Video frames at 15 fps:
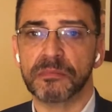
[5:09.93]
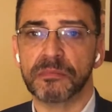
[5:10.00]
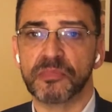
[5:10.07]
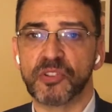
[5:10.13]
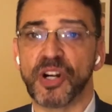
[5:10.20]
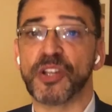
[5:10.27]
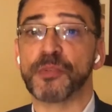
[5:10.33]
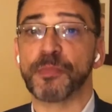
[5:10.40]

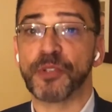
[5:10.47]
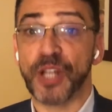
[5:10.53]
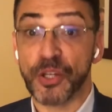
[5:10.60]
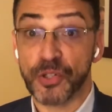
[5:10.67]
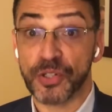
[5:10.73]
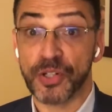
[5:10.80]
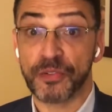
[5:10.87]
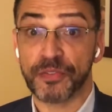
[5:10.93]

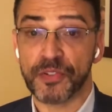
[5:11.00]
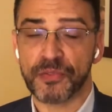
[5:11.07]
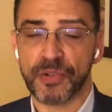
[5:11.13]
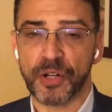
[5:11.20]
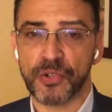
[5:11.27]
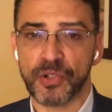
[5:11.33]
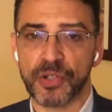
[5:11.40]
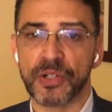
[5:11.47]
transportation
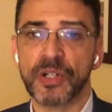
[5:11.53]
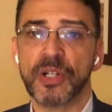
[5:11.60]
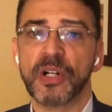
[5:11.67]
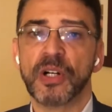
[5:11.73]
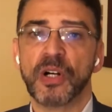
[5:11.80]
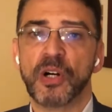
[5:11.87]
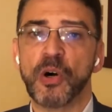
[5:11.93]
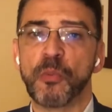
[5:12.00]
infrastructure.
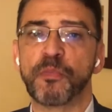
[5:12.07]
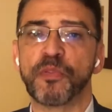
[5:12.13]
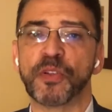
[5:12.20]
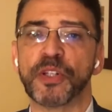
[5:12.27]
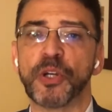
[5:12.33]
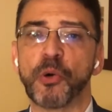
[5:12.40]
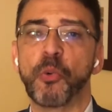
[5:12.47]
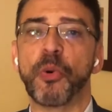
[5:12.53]

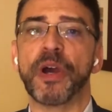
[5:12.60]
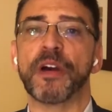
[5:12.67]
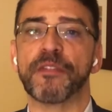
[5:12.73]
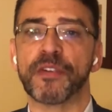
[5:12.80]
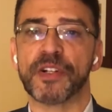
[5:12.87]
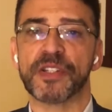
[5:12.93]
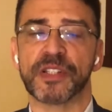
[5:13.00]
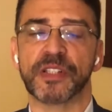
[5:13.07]
Hopefully,
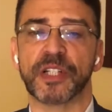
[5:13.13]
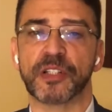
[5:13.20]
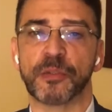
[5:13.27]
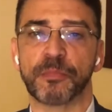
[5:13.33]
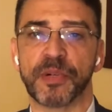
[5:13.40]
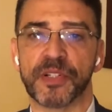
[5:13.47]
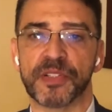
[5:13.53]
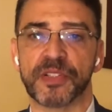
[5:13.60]
whoever is elected
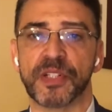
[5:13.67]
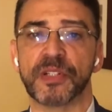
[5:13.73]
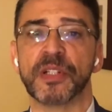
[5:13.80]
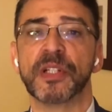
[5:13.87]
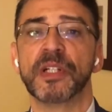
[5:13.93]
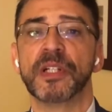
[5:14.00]
president,